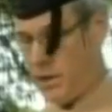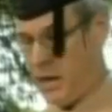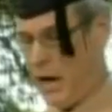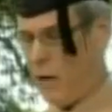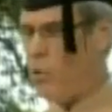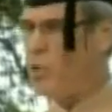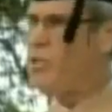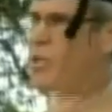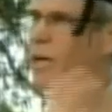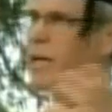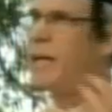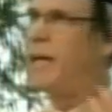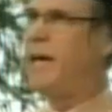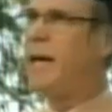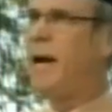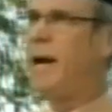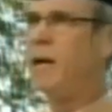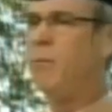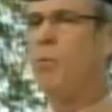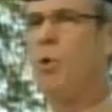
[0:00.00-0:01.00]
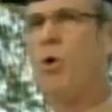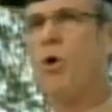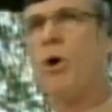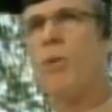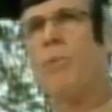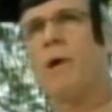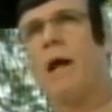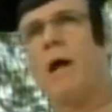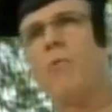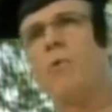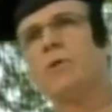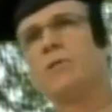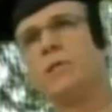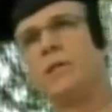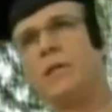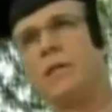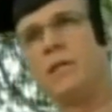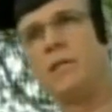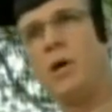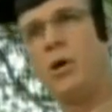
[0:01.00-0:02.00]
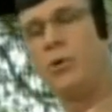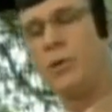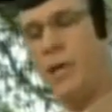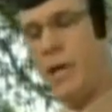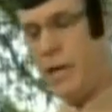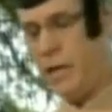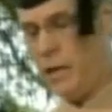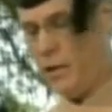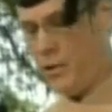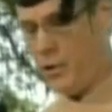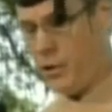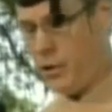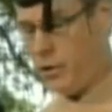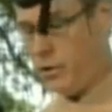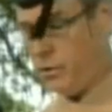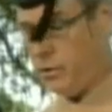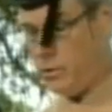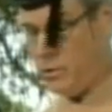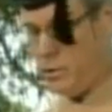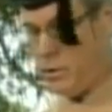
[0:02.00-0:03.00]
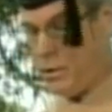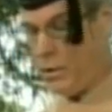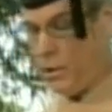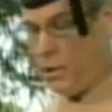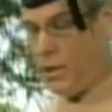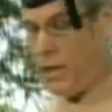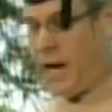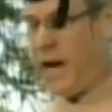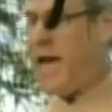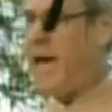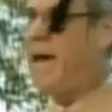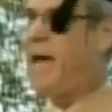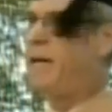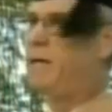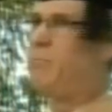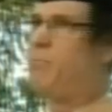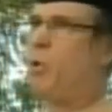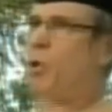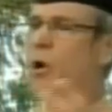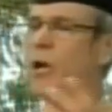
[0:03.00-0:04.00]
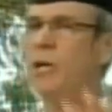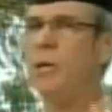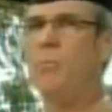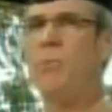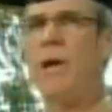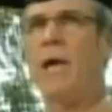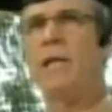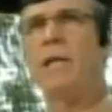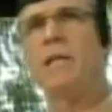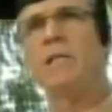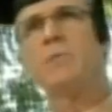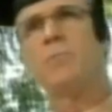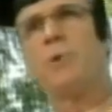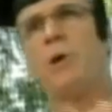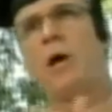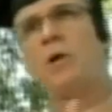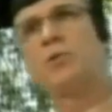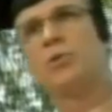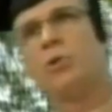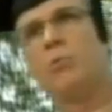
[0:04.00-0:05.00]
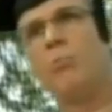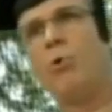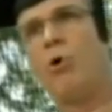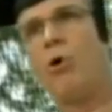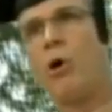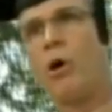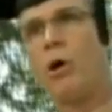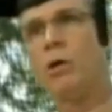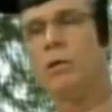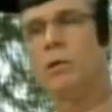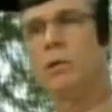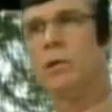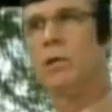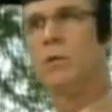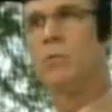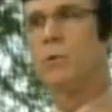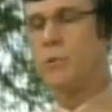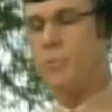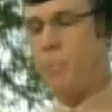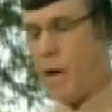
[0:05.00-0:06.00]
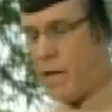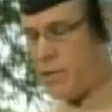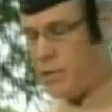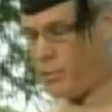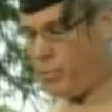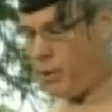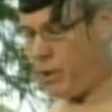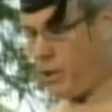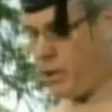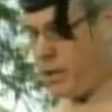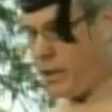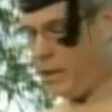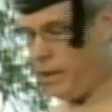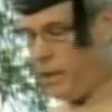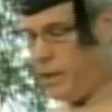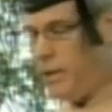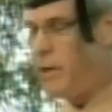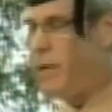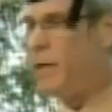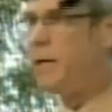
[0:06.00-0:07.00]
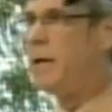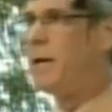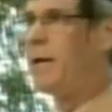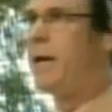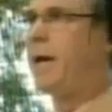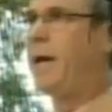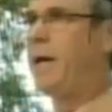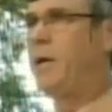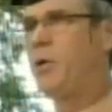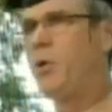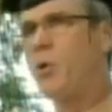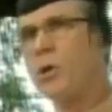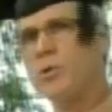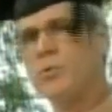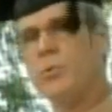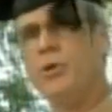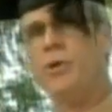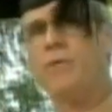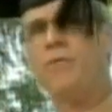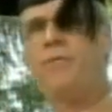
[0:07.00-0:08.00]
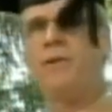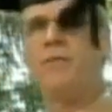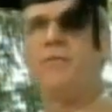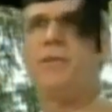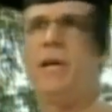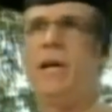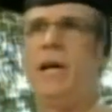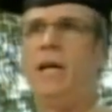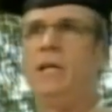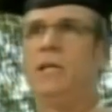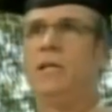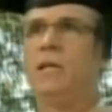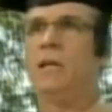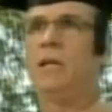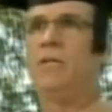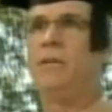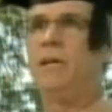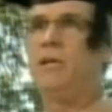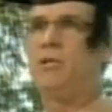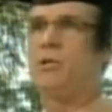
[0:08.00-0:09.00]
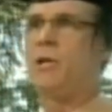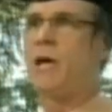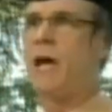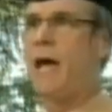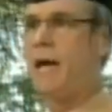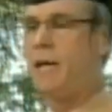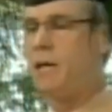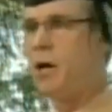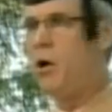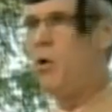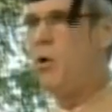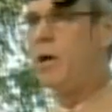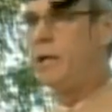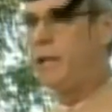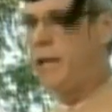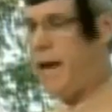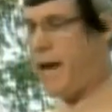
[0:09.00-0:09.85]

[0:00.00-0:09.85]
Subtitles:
I wasn't a kid anymore, but I wasn't an adult yet either. I had more independence, but also more responsibility. And of course, when you're 15, you live each day knowing